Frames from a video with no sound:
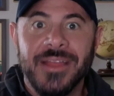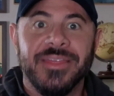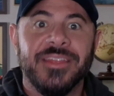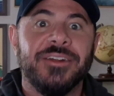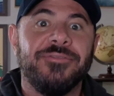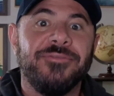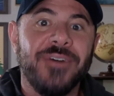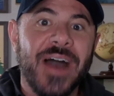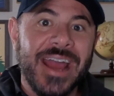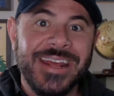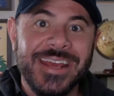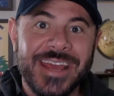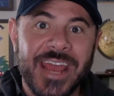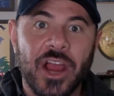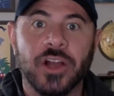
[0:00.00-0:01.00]
The
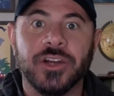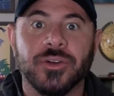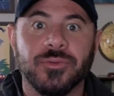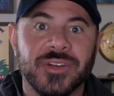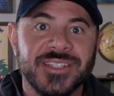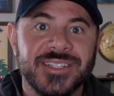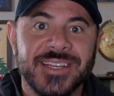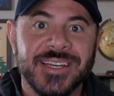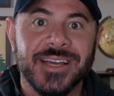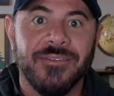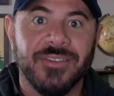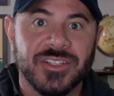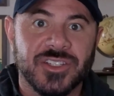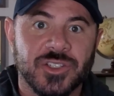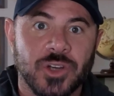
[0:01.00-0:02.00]
defining characteristic
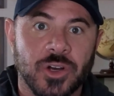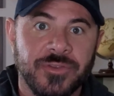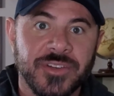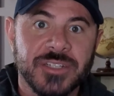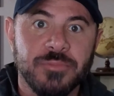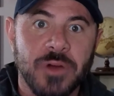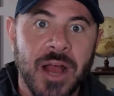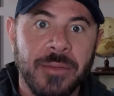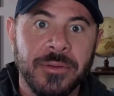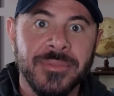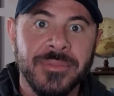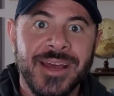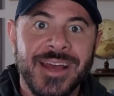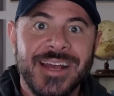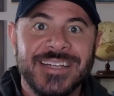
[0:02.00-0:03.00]
of a surface
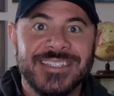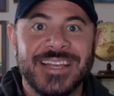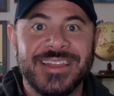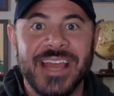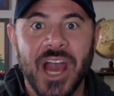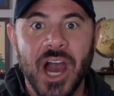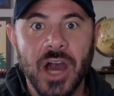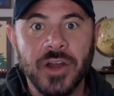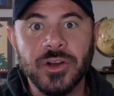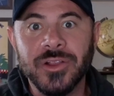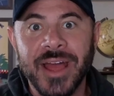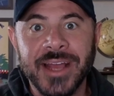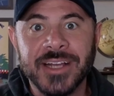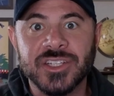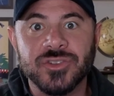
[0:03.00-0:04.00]
problem is that the
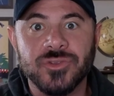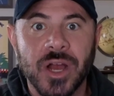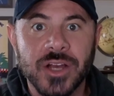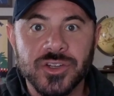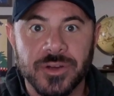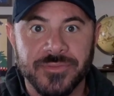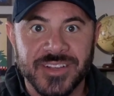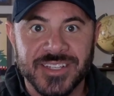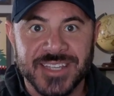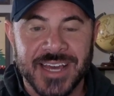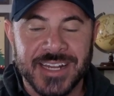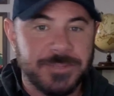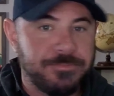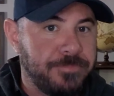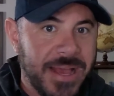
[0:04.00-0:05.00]
underlying structure of the
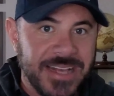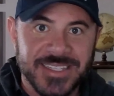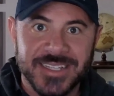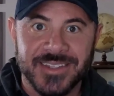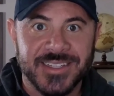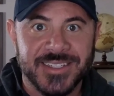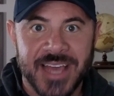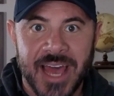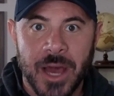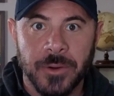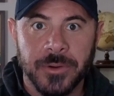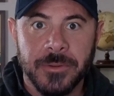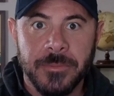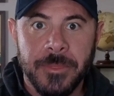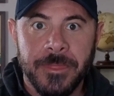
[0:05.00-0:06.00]
site is basically sound.